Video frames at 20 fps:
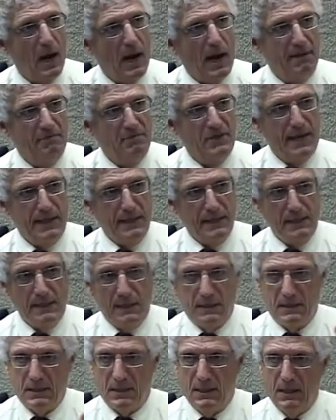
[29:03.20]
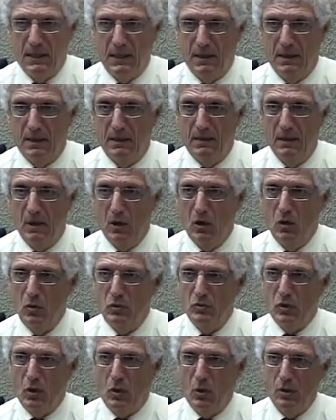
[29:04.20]
I've taken this kid
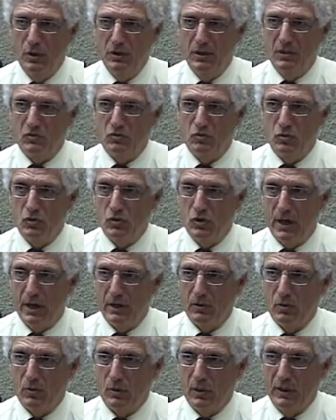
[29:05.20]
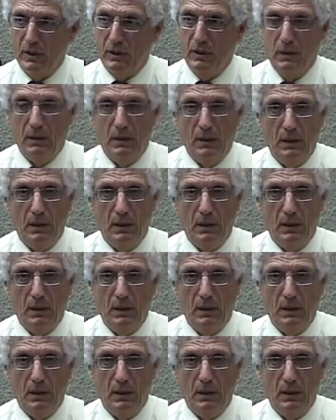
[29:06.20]
who's on this trajectory,